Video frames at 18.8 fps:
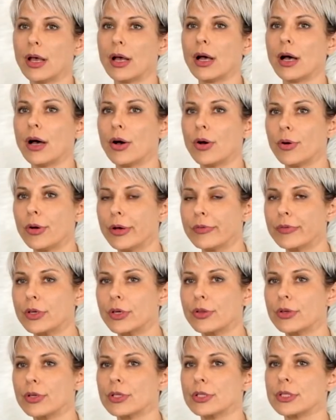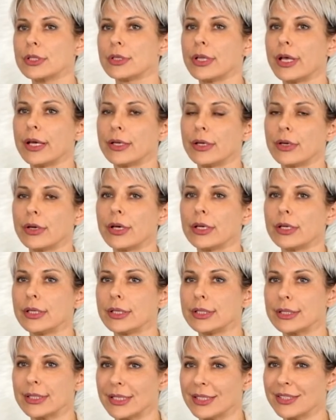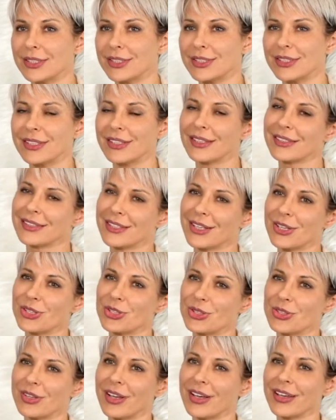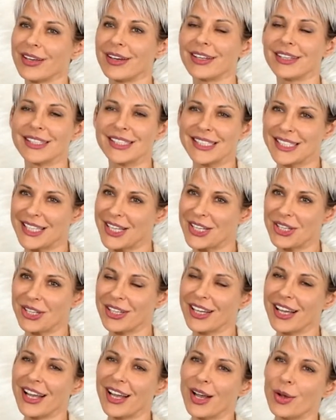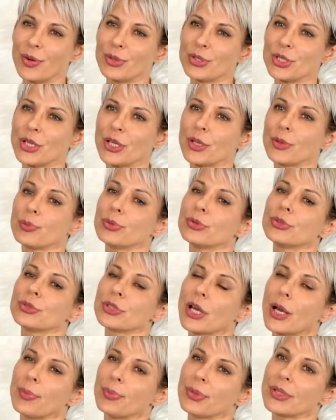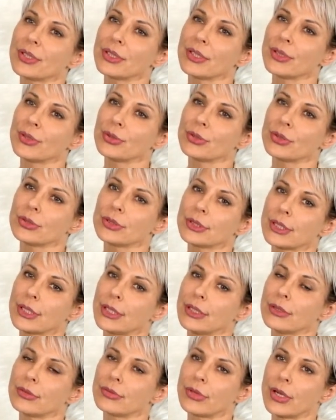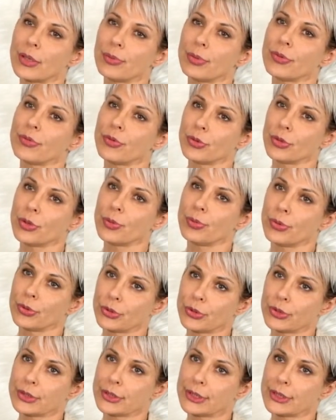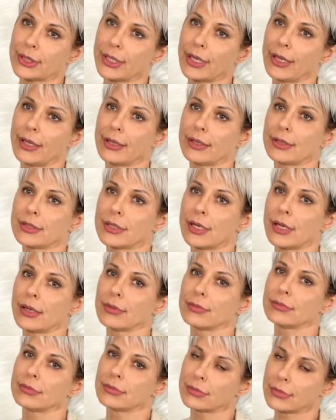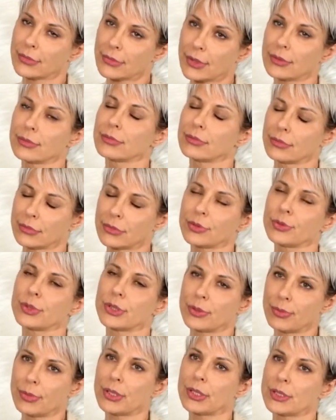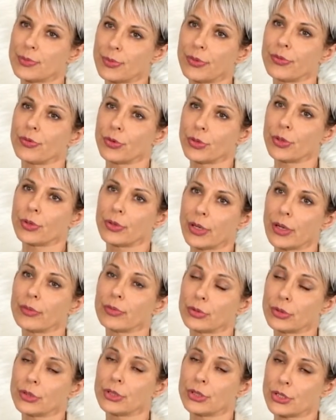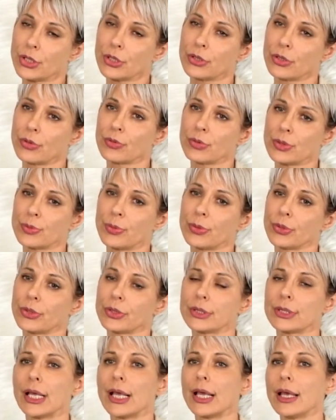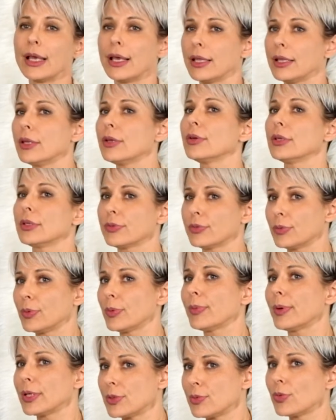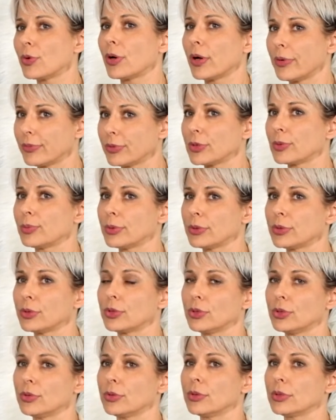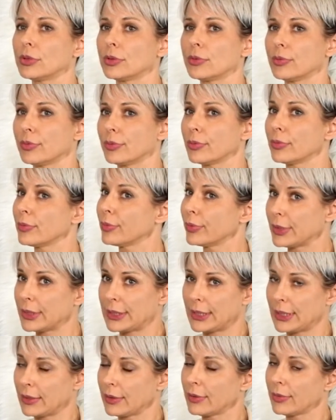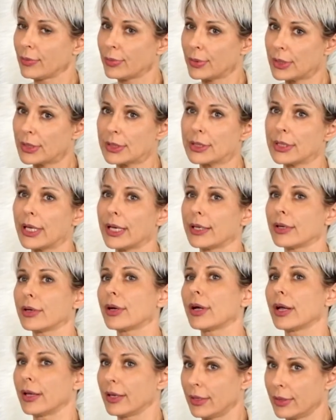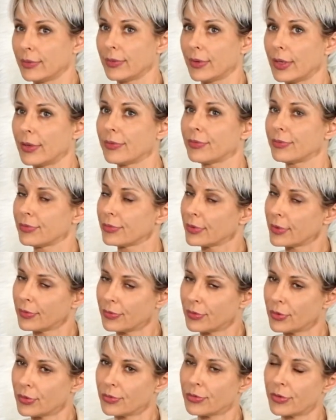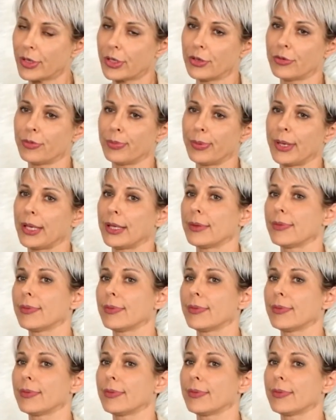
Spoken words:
However, there's lidocaine exists, such anesthetic, which you can put topically on your skin right before the Botox, and 20 minutes before I would inject you with Botox, and it would be much more comfortable to do it with lidocaine if you're afraid of pain.